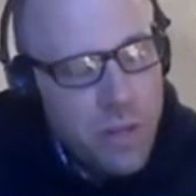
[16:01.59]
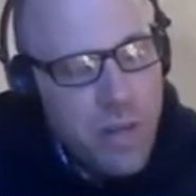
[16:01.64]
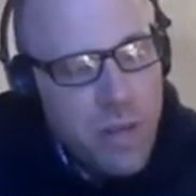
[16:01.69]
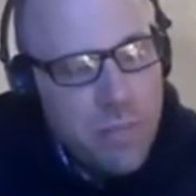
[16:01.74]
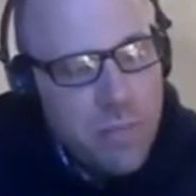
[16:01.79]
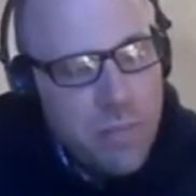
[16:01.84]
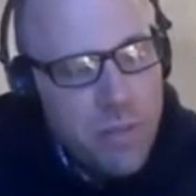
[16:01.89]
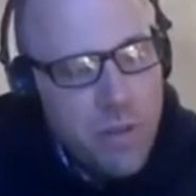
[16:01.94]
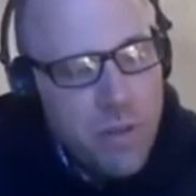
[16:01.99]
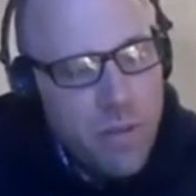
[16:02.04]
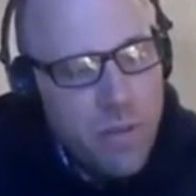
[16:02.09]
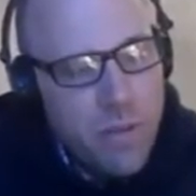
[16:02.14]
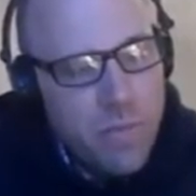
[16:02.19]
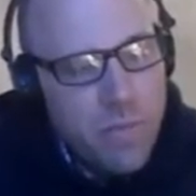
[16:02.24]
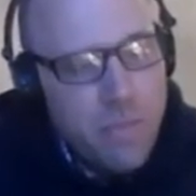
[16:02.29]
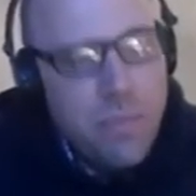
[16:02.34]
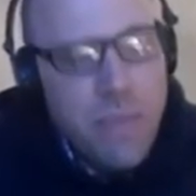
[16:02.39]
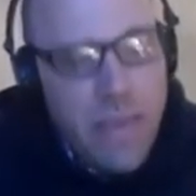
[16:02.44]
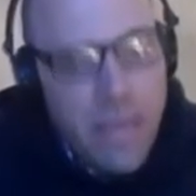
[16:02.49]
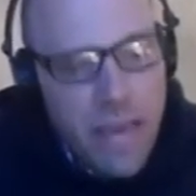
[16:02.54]
types
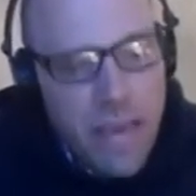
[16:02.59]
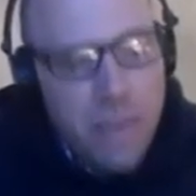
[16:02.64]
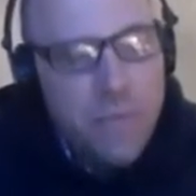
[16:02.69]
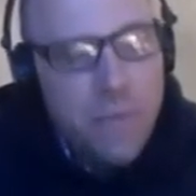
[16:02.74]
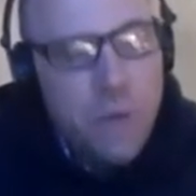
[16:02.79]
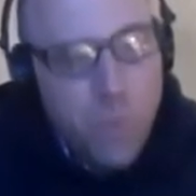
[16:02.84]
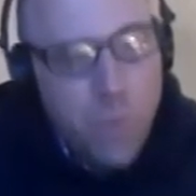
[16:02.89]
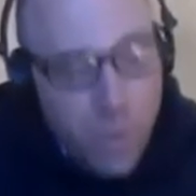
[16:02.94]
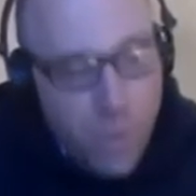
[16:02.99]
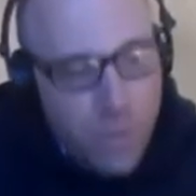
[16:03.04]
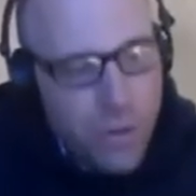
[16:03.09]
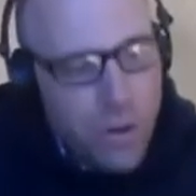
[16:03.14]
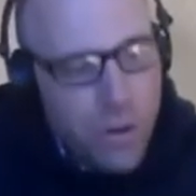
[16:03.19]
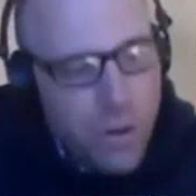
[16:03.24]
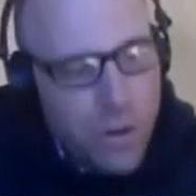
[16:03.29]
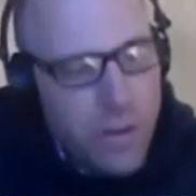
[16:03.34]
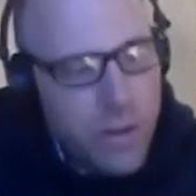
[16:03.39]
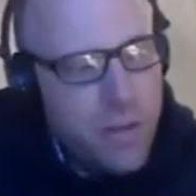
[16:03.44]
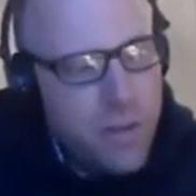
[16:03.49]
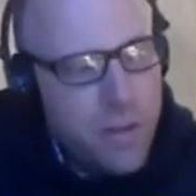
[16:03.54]
of behavioral
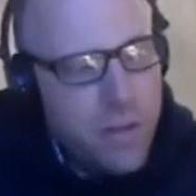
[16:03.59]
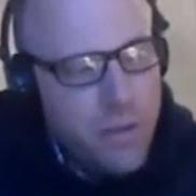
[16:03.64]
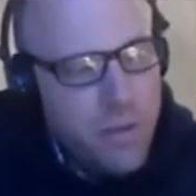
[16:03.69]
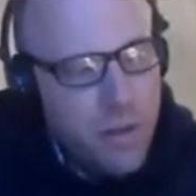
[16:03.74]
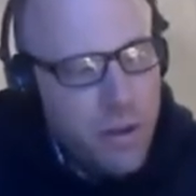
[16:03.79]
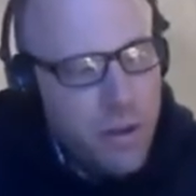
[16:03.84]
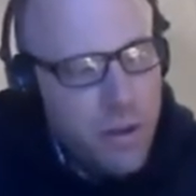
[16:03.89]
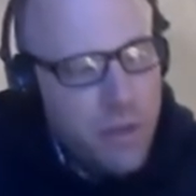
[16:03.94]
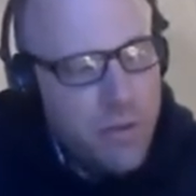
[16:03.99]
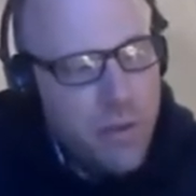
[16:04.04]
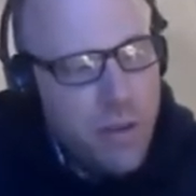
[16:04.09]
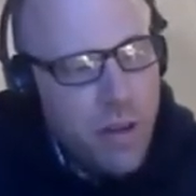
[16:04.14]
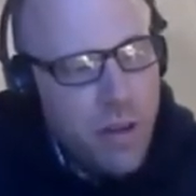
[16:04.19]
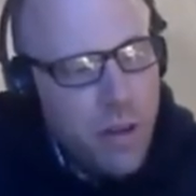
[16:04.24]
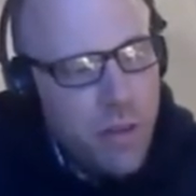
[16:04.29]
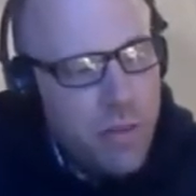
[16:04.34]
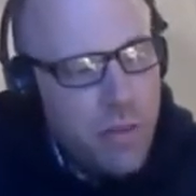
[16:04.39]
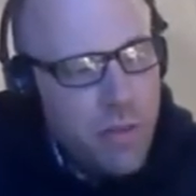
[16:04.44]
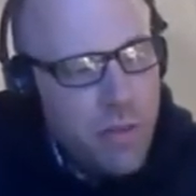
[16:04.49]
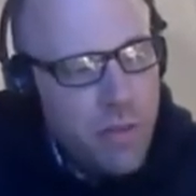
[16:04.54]
theories
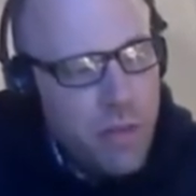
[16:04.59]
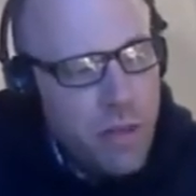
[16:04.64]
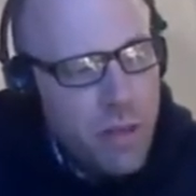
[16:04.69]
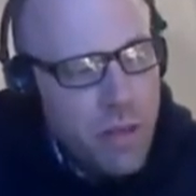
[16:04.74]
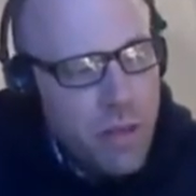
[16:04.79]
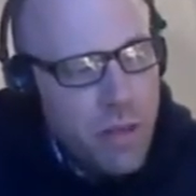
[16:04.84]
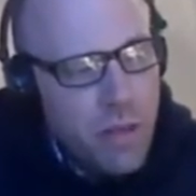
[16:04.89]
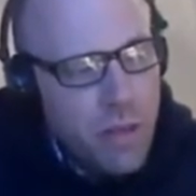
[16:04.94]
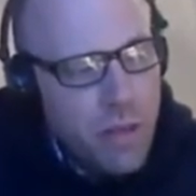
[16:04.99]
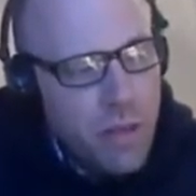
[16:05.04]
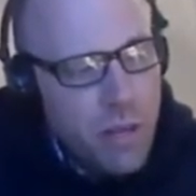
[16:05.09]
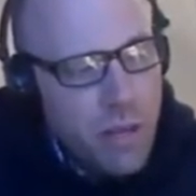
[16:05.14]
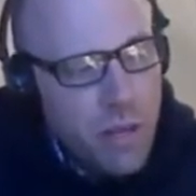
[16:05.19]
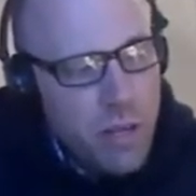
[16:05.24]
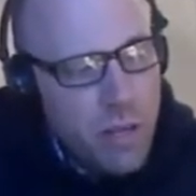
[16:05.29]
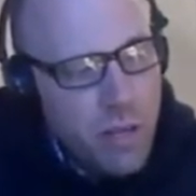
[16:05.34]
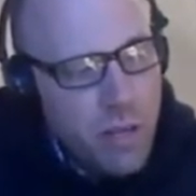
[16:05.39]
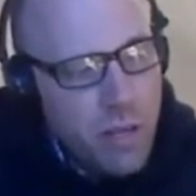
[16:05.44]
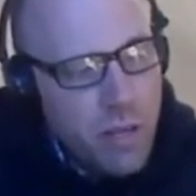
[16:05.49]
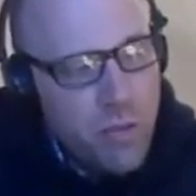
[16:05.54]
ourselves
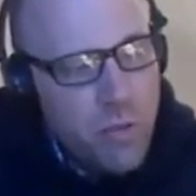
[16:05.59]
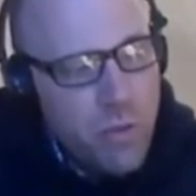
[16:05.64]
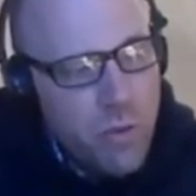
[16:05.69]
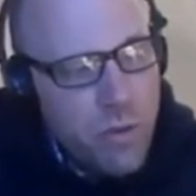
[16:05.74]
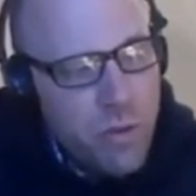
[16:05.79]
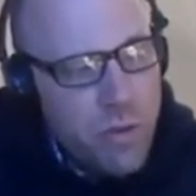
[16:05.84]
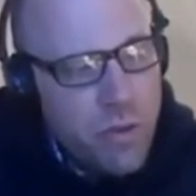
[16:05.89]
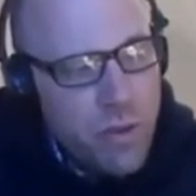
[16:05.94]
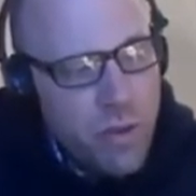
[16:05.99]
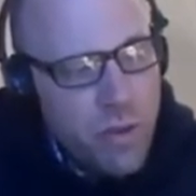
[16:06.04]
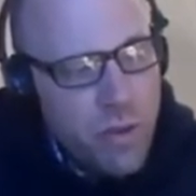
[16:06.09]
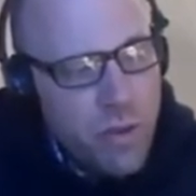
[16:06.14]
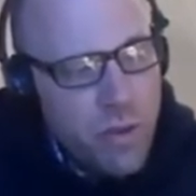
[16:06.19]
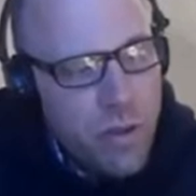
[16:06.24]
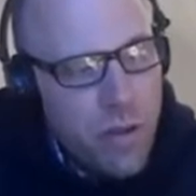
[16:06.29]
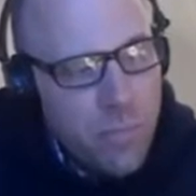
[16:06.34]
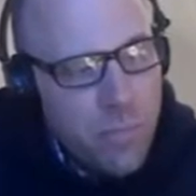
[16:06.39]
in this course,